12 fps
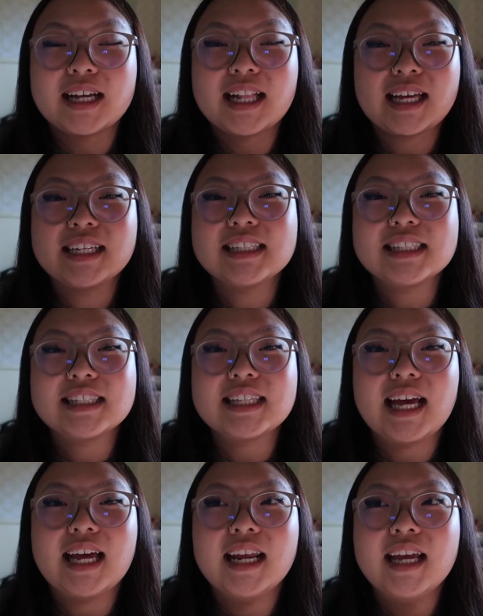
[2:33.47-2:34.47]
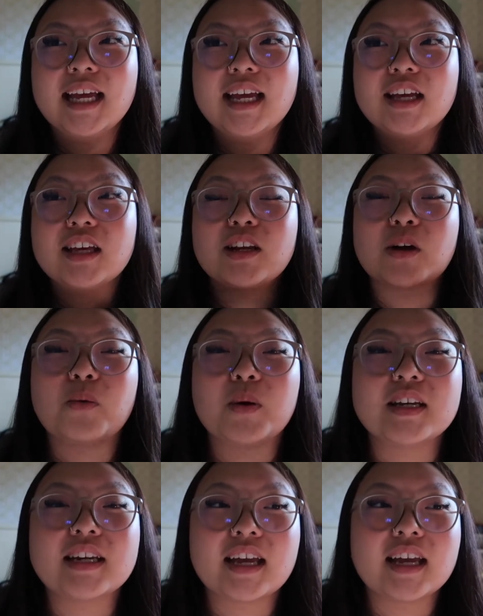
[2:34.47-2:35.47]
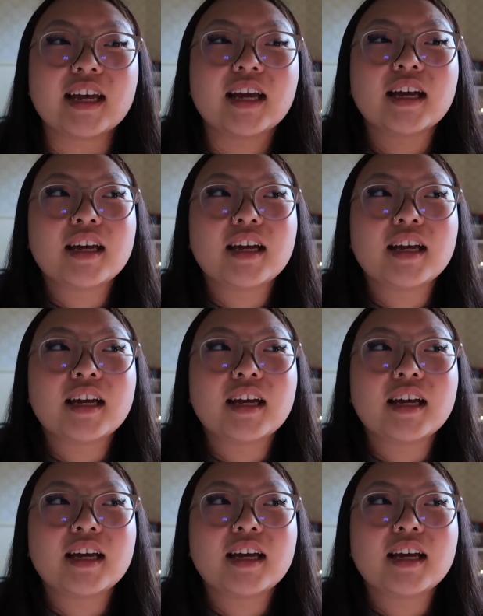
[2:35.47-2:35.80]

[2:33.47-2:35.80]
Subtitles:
clients that, you know, one day